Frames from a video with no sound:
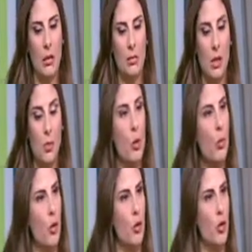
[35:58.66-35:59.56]
small
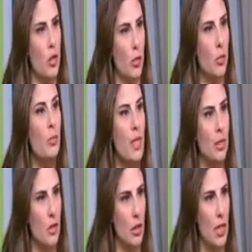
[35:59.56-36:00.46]
projects were
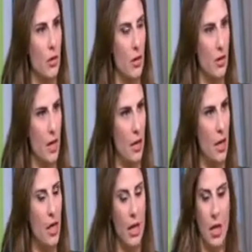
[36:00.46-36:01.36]
being done here and there.
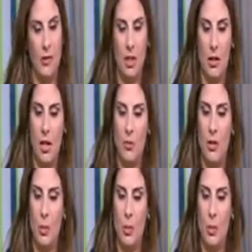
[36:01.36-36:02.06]
Every time the